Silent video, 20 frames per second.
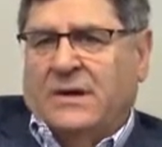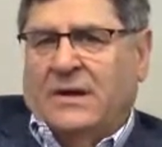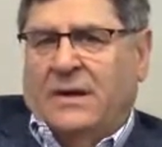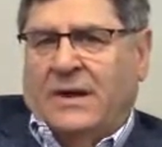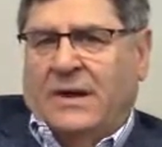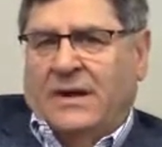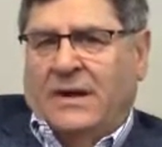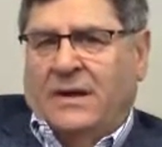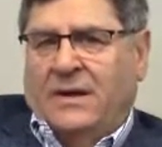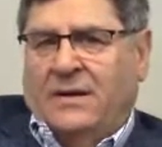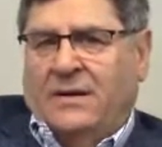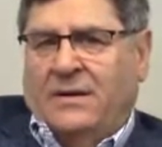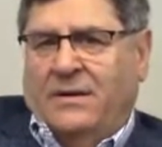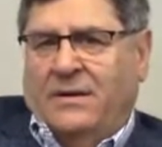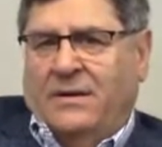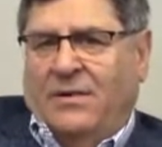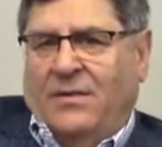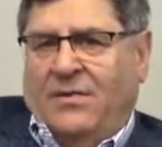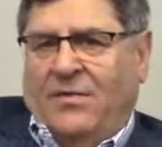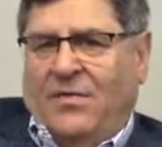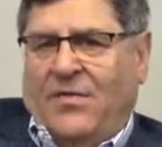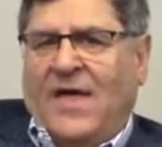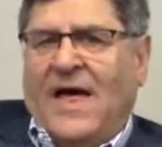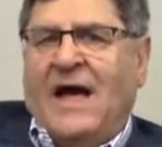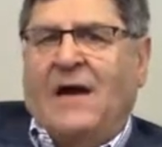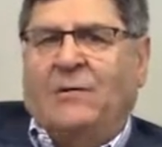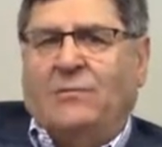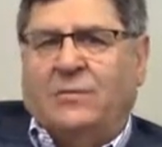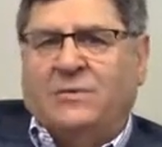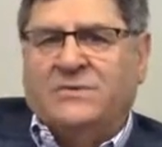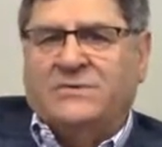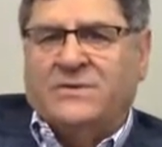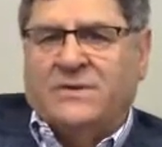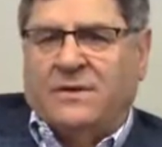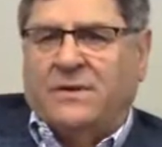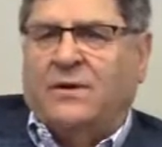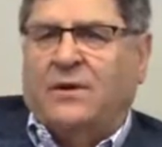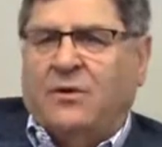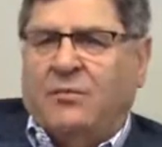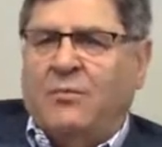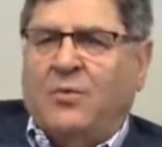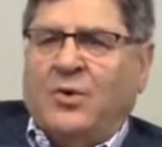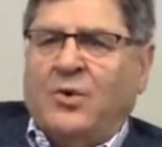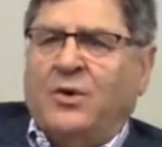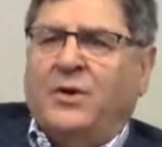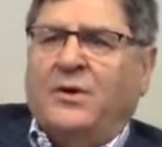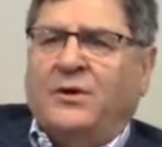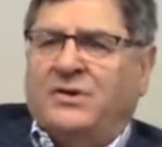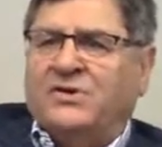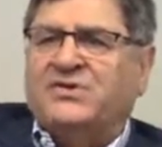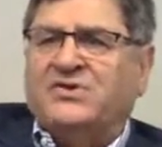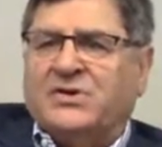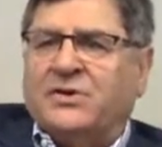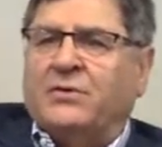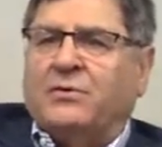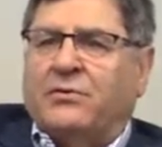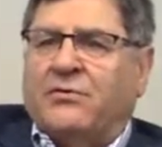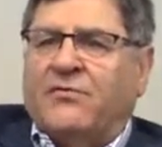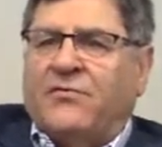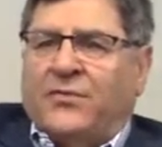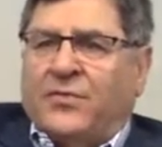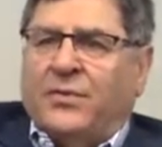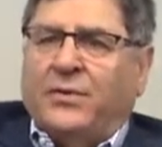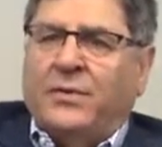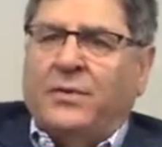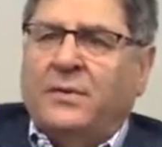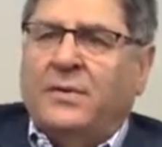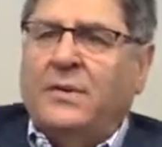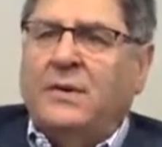and that was the community center for the